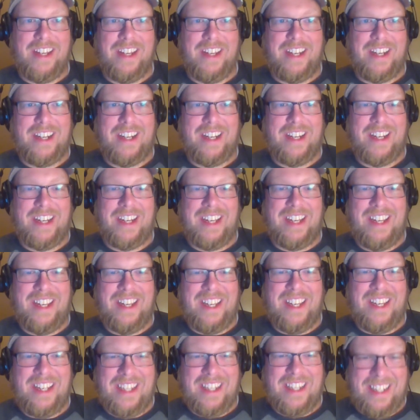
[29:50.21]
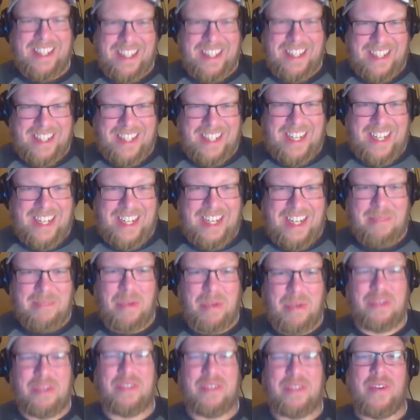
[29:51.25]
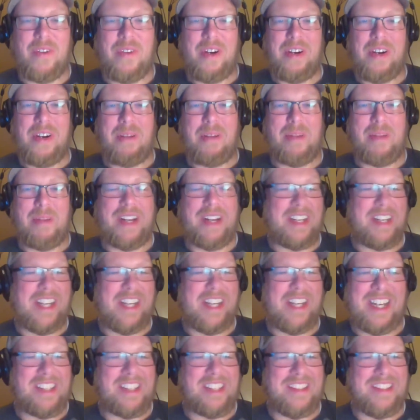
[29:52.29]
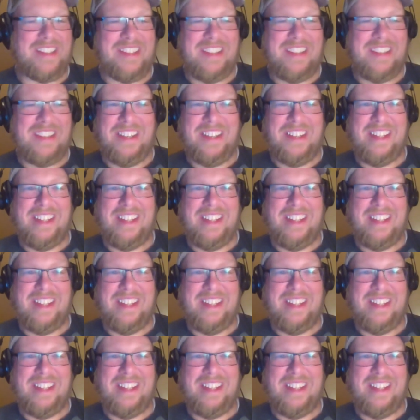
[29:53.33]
in most of our podcasts.